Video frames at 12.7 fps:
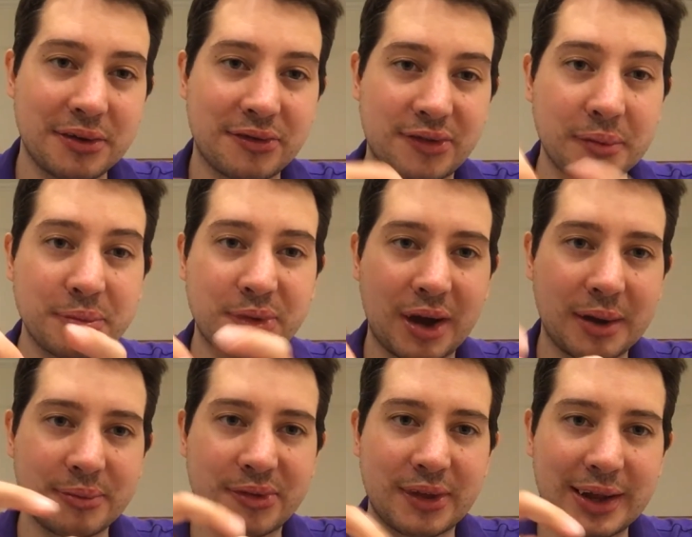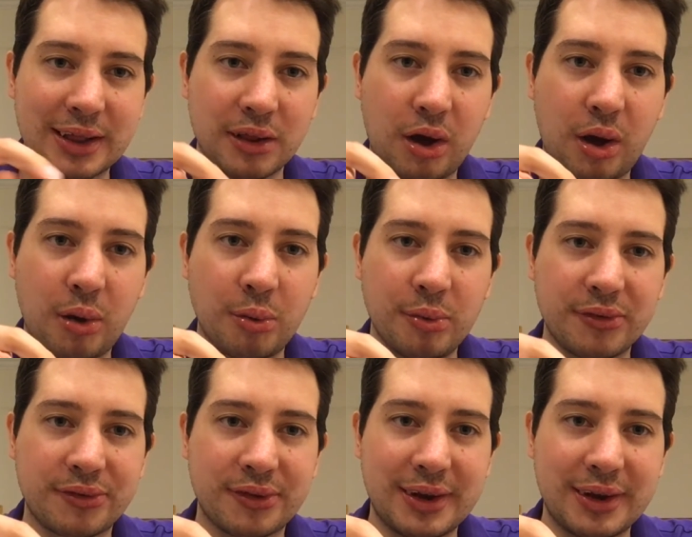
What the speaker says: sometimes the little holes,